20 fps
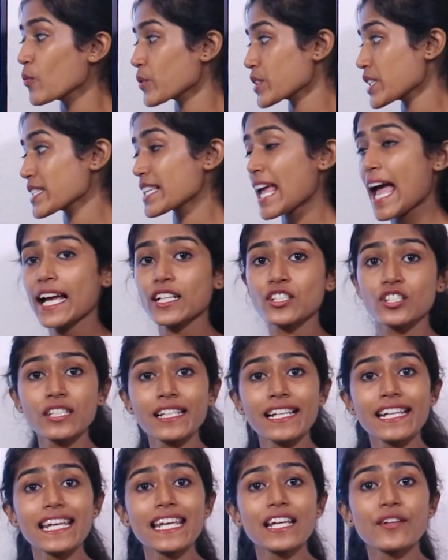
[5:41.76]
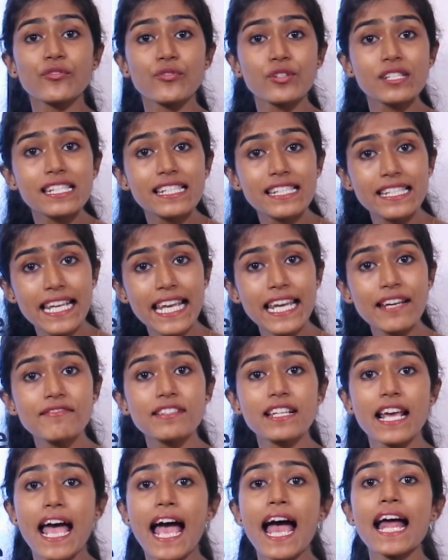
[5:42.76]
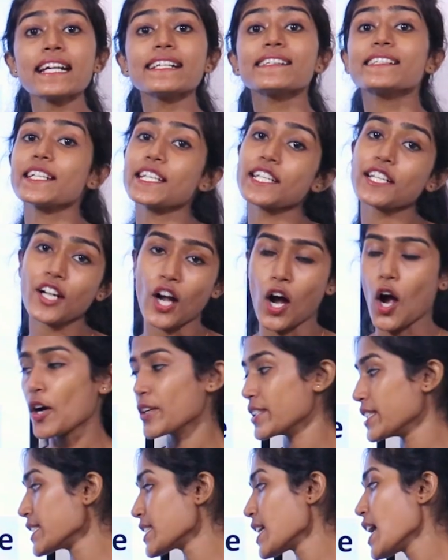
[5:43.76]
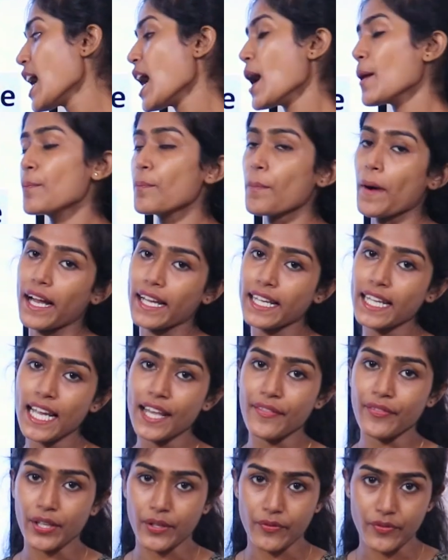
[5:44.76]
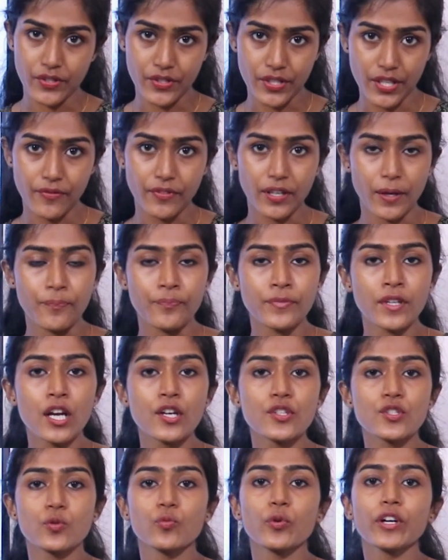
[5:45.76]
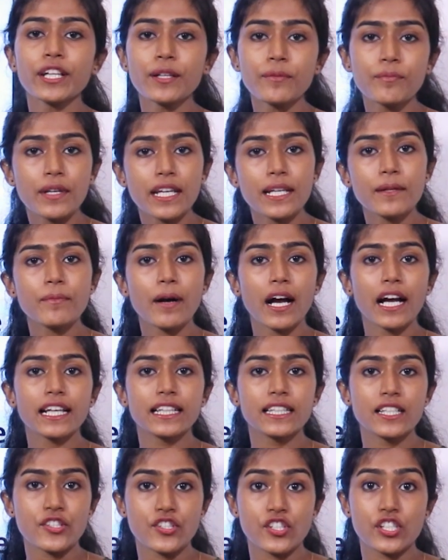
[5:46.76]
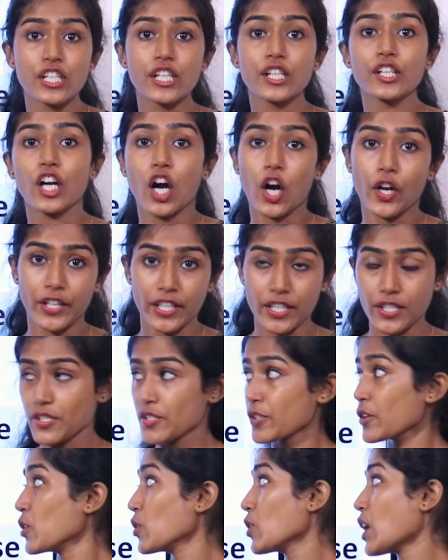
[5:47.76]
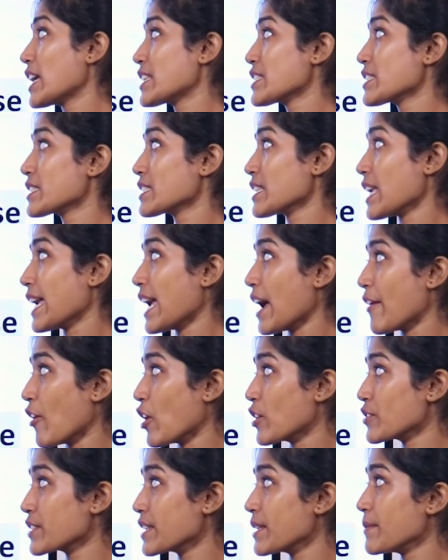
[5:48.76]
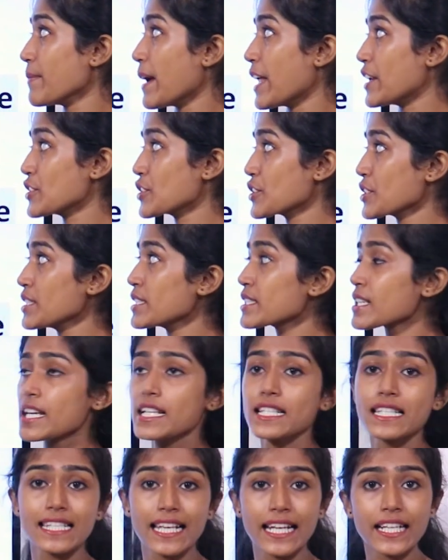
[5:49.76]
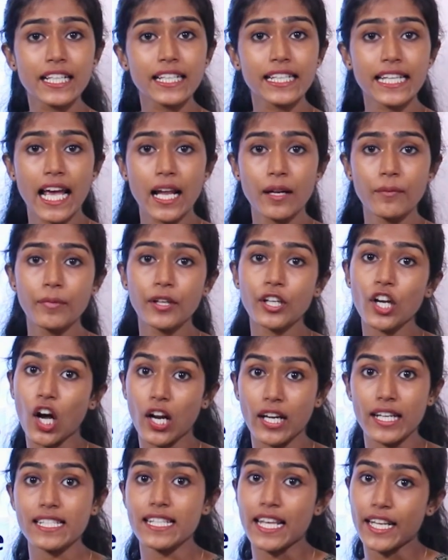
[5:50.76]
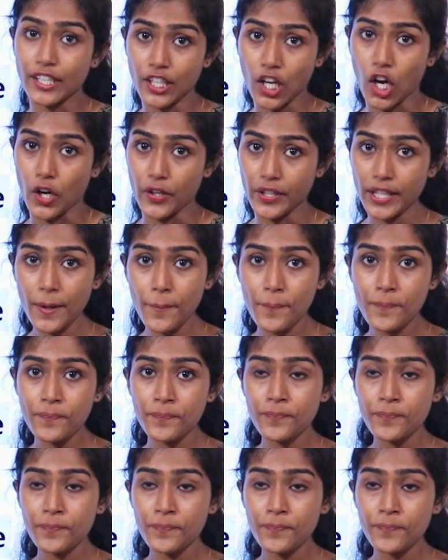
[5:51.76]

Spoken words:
which is actually received and decoded by the receiver. So what do you mean by this decoding? So as I have already mentioned, sender can be called as encoder,